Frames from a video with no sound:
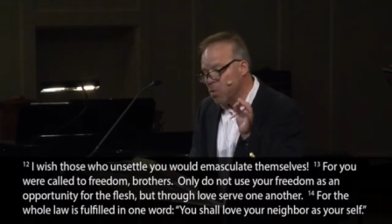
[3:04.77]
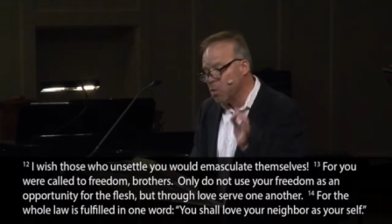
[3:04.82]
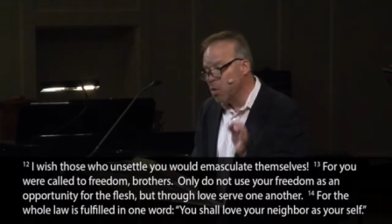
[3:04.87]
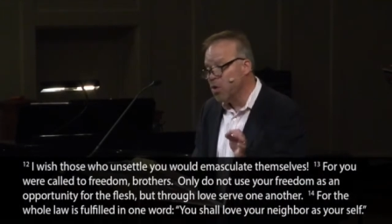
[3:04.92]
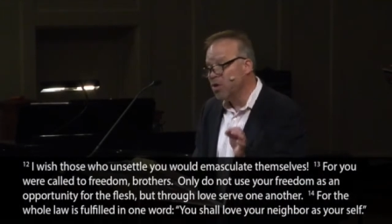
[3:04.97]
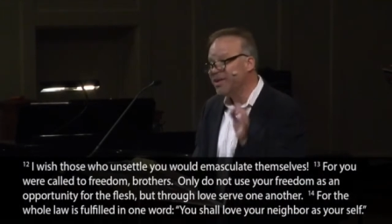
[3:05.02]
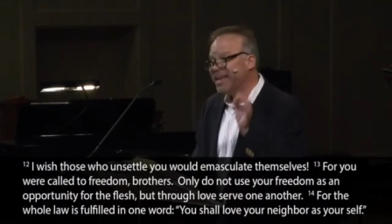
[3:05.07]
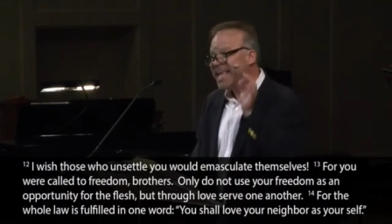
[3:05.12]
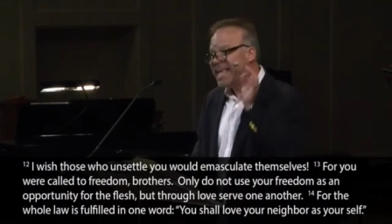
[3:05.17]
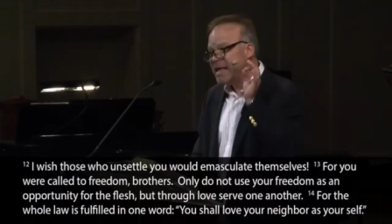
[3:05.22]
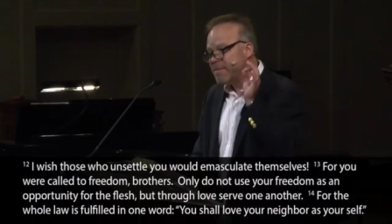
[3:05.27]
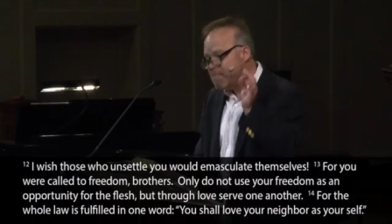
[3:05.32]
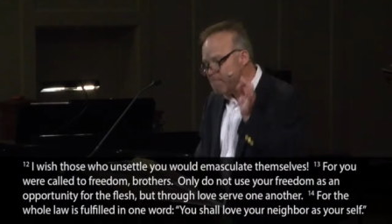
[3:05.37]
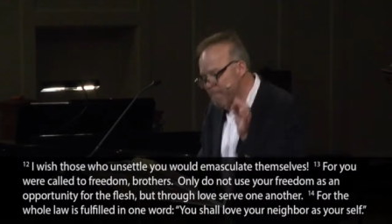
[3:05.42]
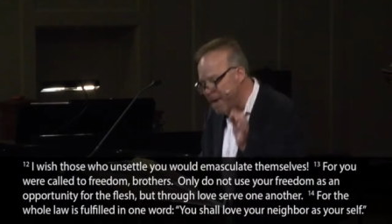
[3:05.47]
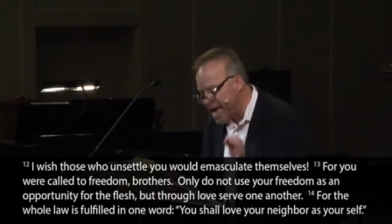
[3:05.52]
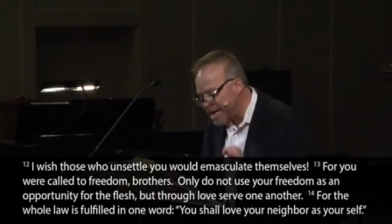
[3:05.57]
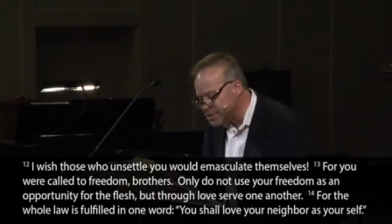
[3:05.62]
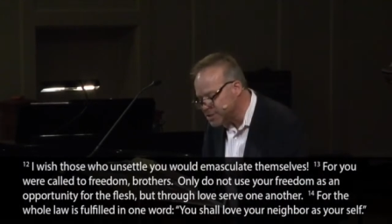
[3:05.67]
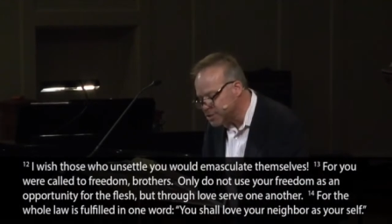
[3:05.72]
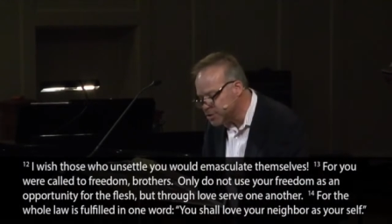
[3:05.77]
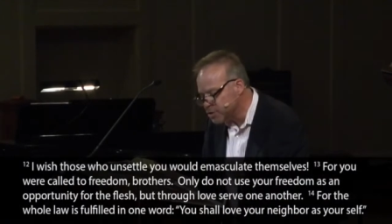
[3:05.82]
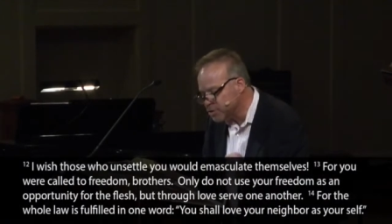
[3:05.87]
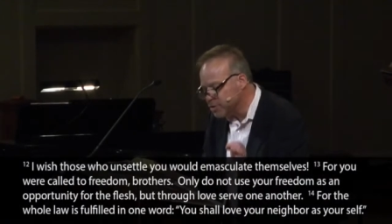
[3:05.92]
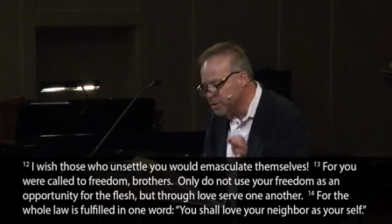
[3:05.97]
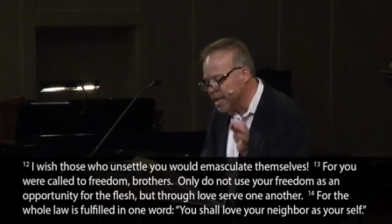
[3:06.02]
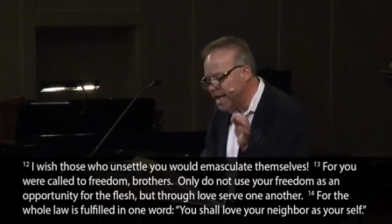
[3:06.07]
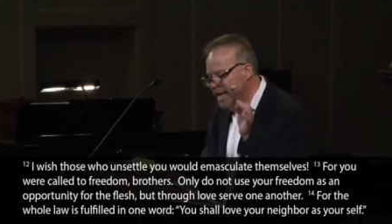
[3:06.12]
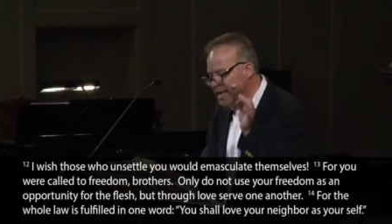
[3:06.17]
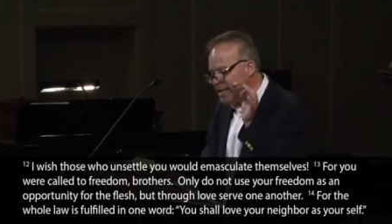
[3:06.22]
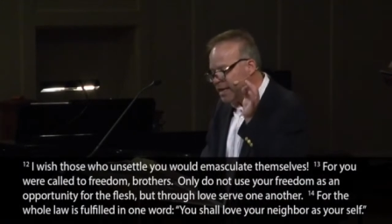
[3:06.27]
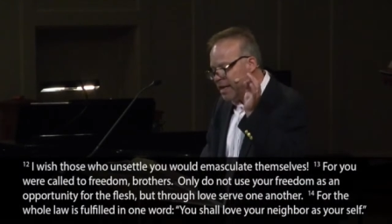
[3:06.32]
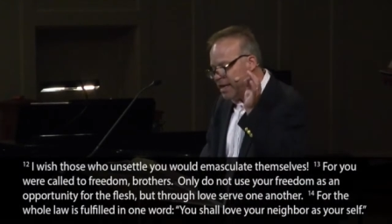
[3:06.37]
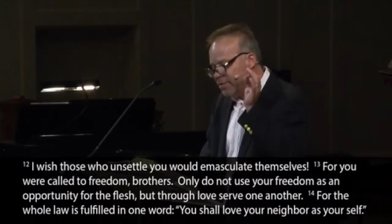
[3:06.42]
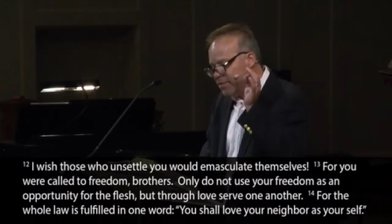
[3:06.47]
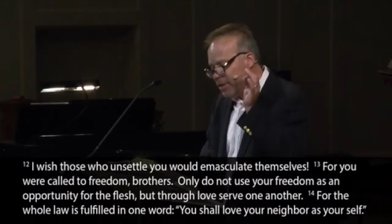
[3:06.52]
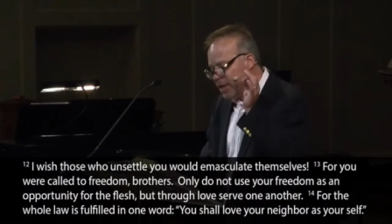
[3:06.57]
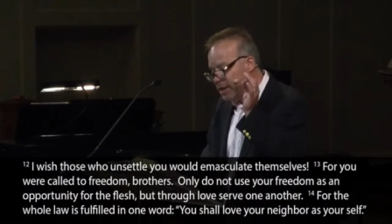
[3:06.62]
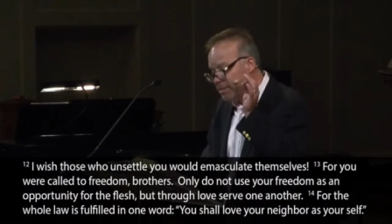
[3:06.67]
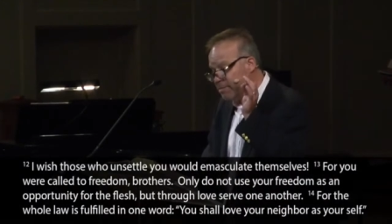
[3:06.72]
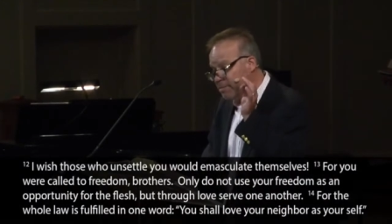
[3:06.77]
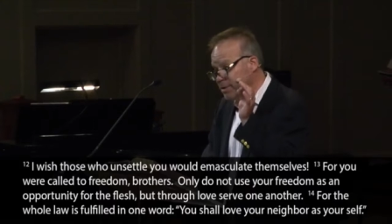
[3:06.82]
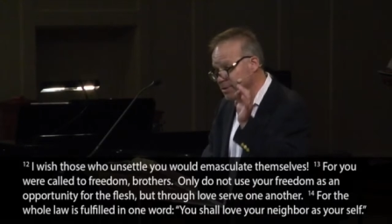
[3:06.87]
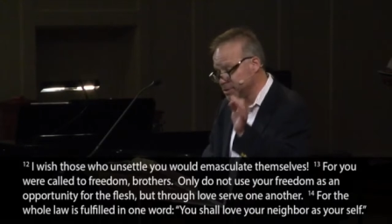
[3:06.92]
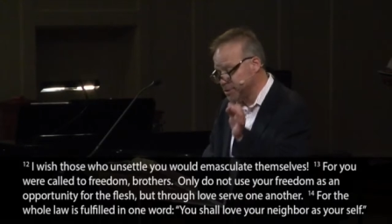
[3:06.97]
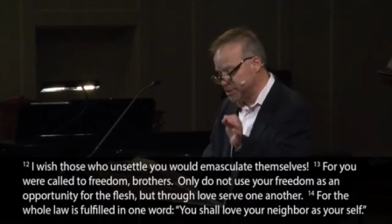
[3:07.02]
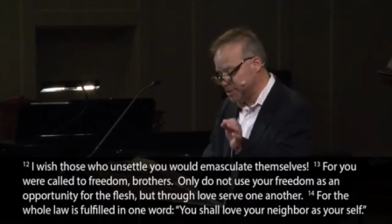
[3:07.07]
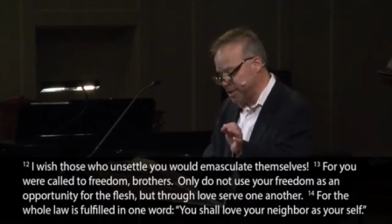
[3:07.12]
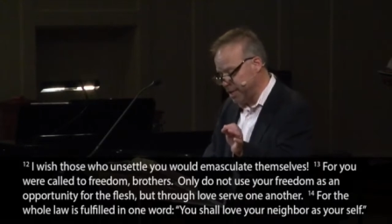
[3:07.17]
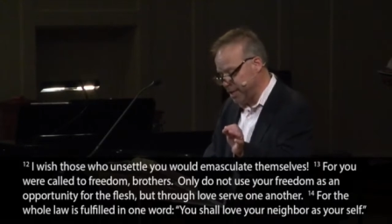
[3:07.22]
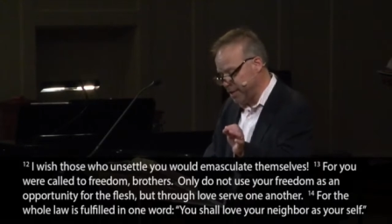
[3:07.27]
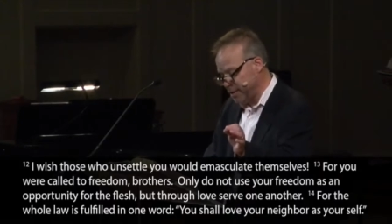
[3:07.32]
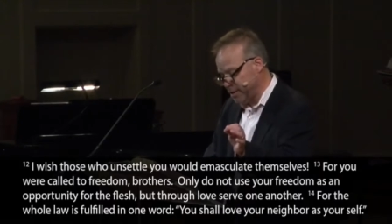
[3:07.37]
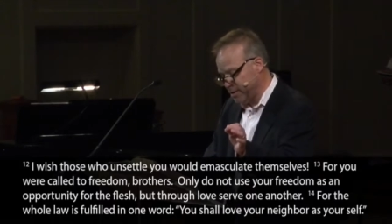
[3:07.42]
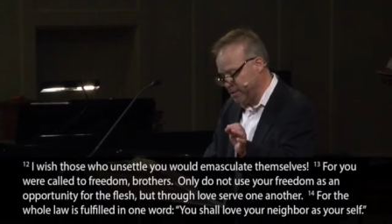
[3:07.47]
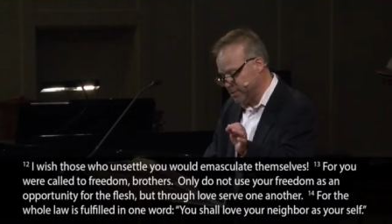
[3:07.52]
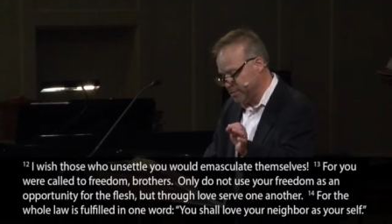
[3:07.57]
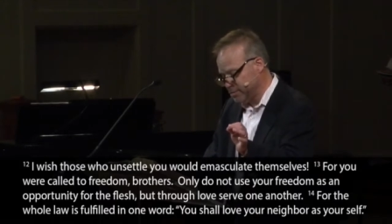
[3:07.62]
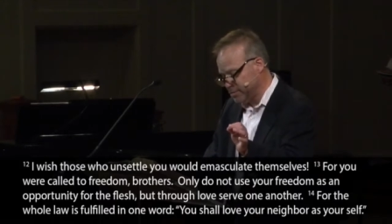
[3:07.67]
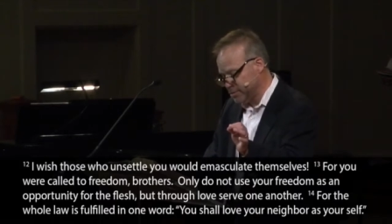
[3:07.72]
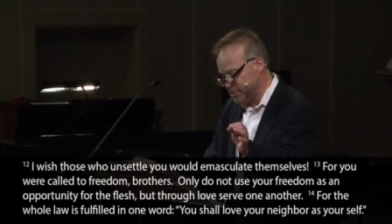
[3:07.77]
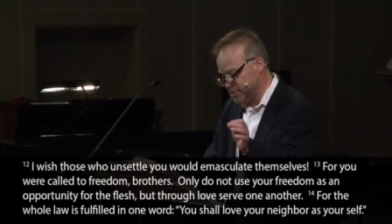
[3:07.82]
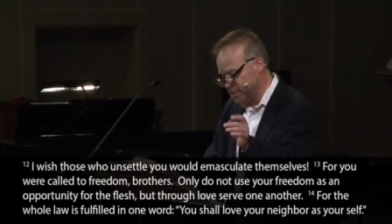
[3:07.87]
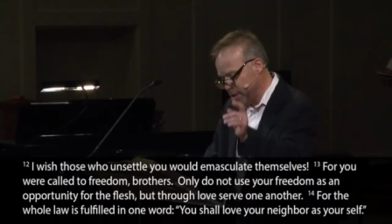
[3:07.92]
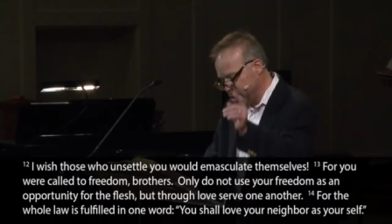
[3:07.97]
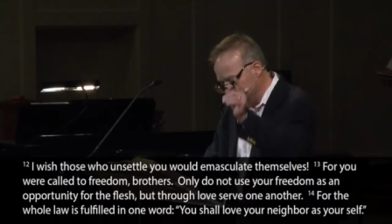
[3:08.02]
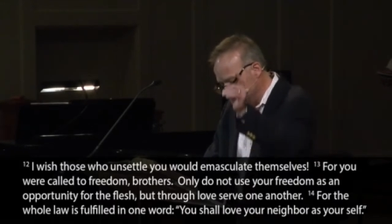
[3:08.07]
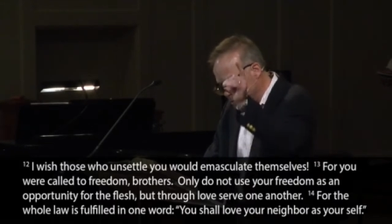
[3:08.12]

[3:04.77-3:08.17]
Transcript: would emasculate themselves.